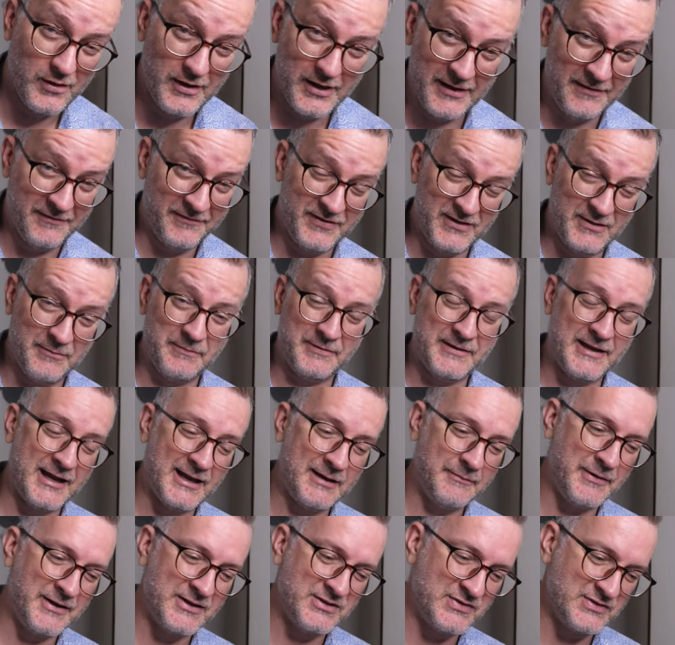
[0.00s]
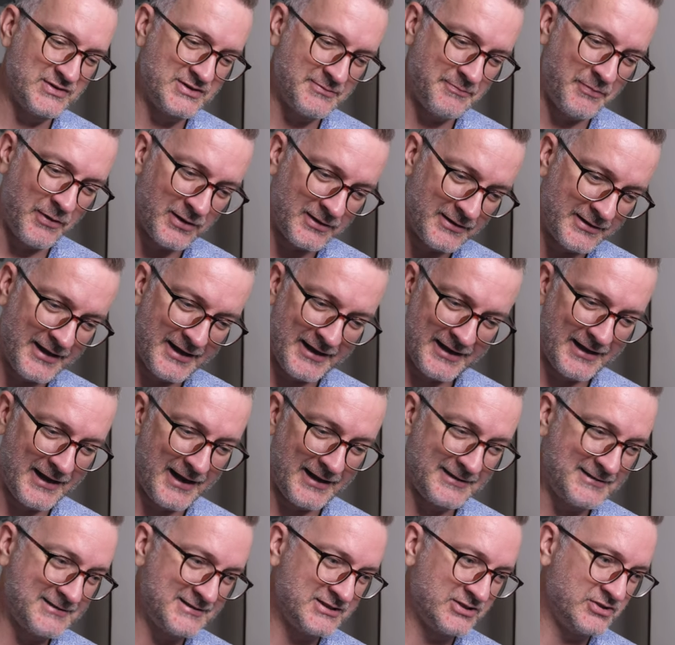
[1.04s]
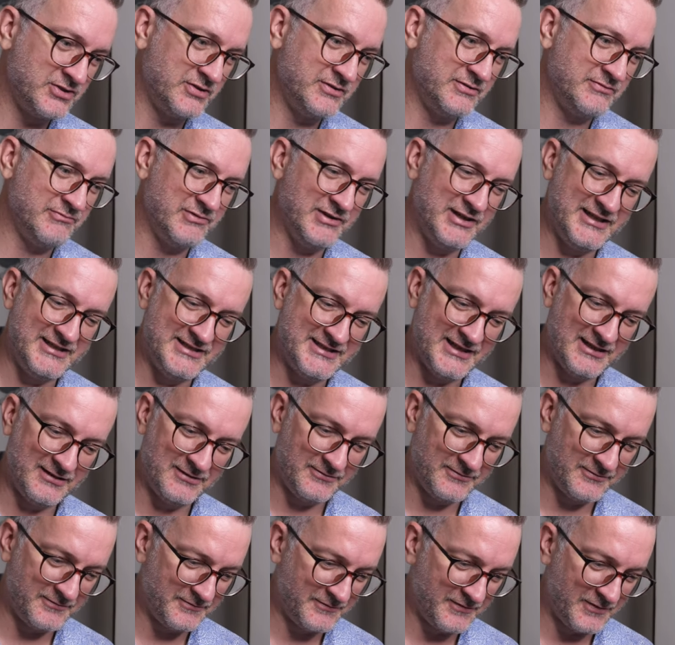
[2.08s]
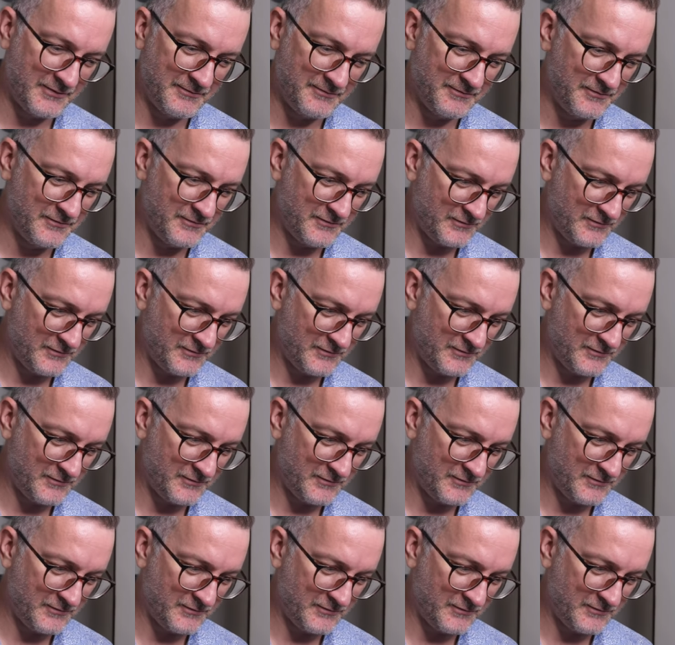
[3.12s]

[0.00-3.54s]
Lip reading: if the database was the bottleneck. I just couldn't really tell from